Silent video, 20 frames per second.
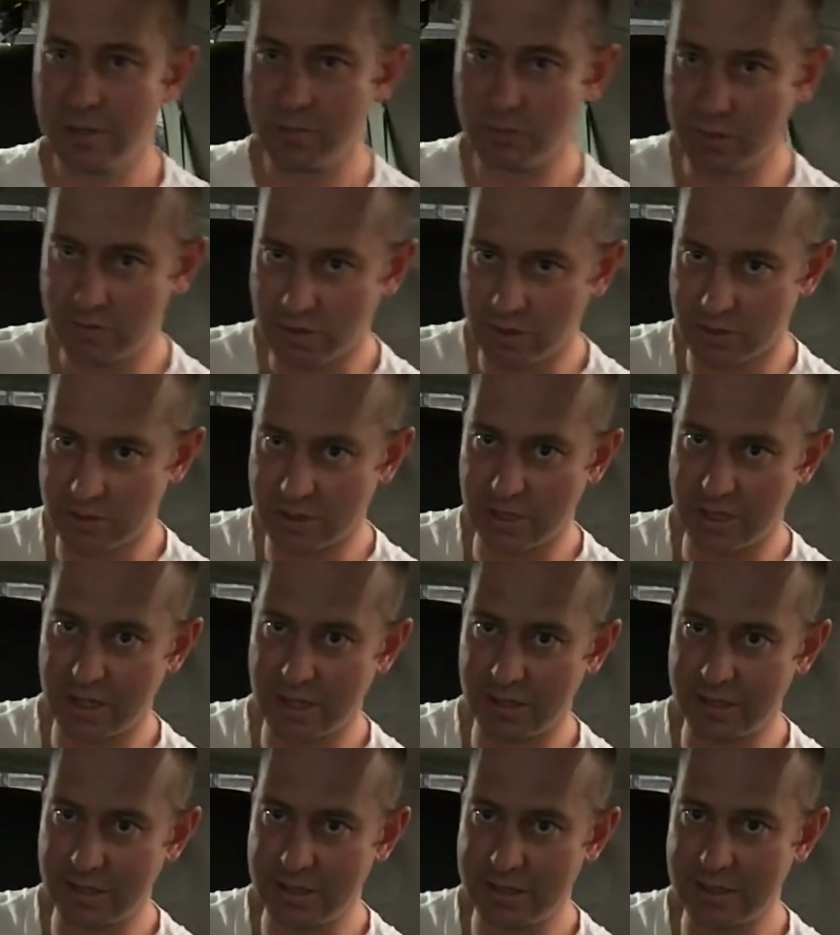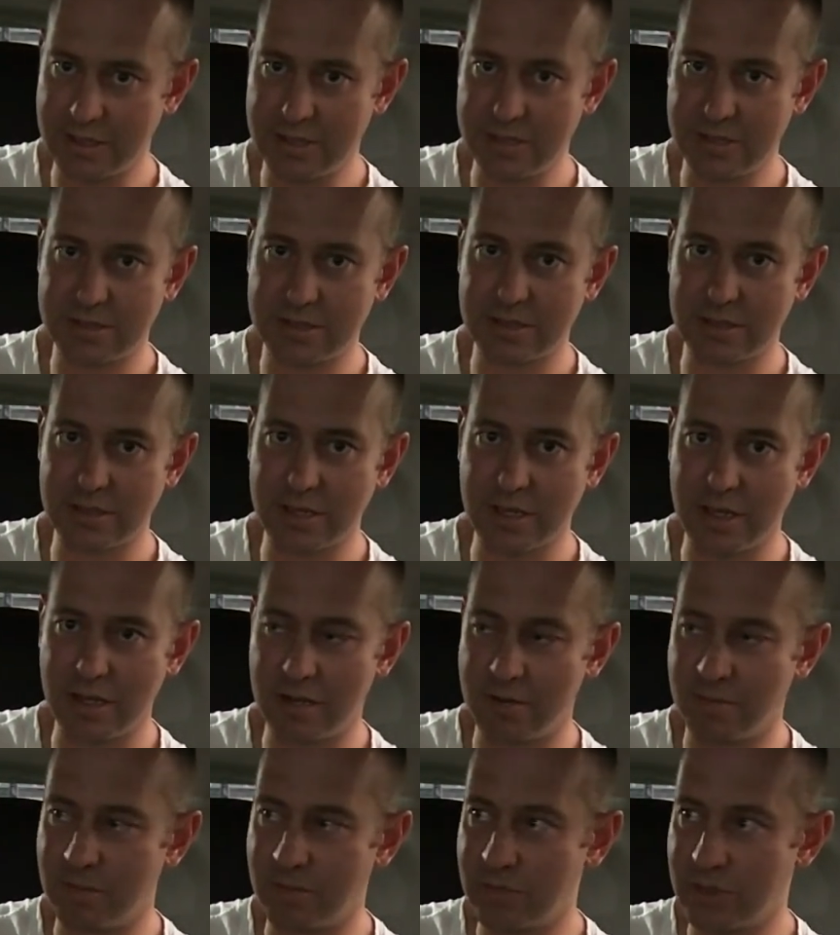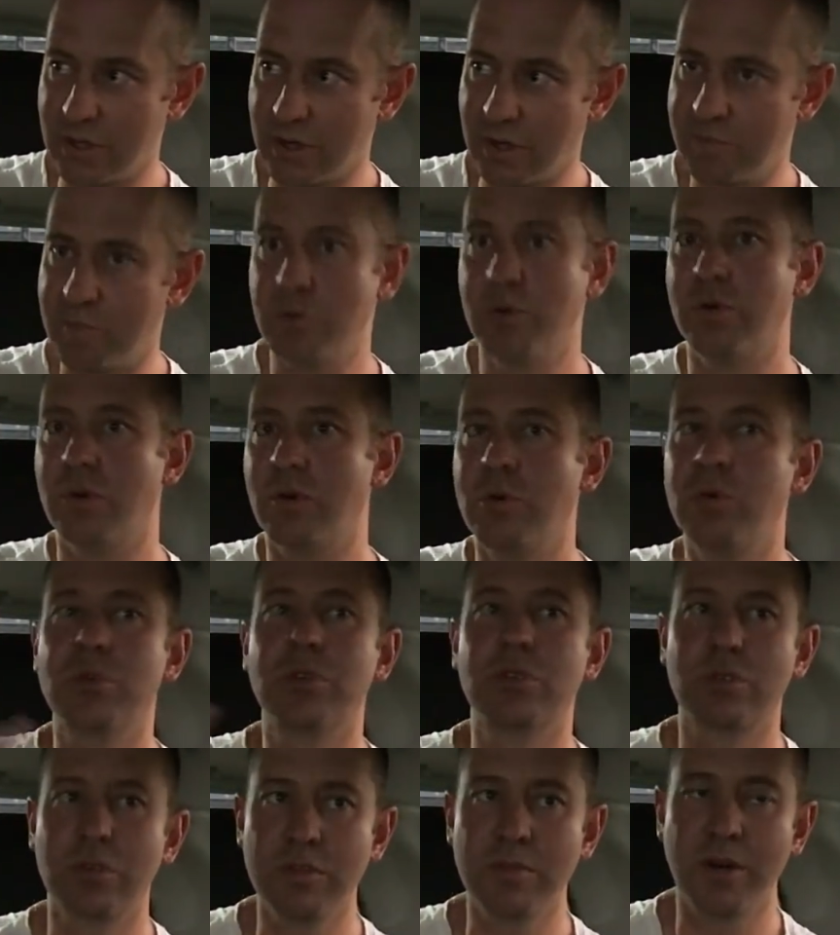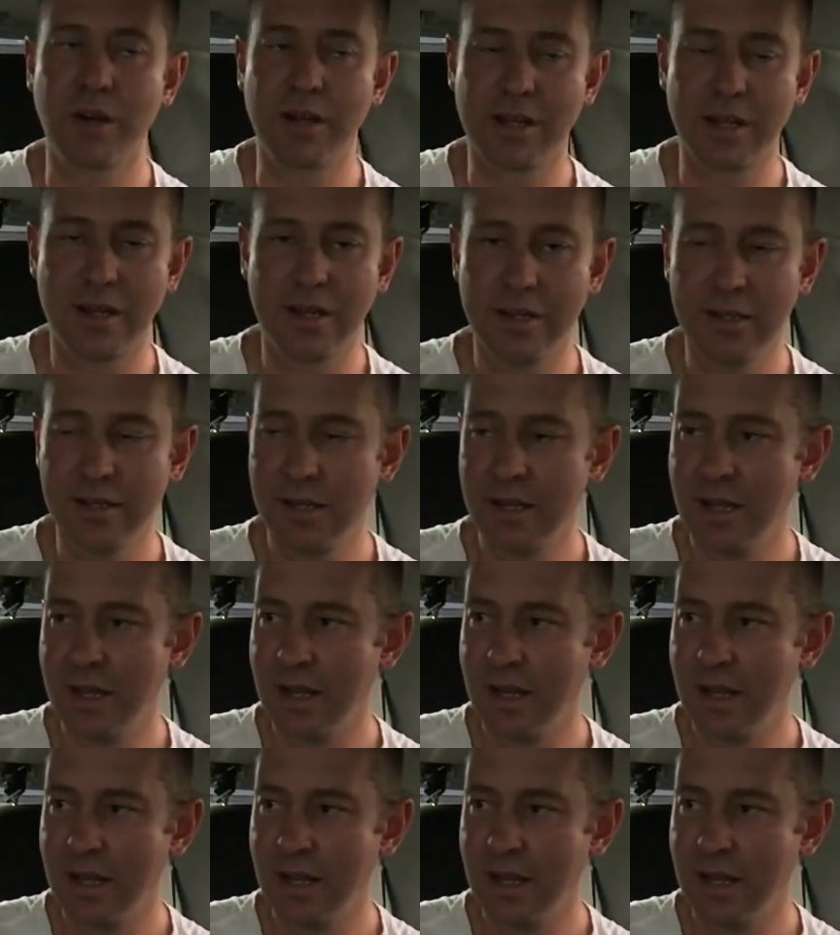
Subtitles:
We've got the LEDs that I've put all through my car,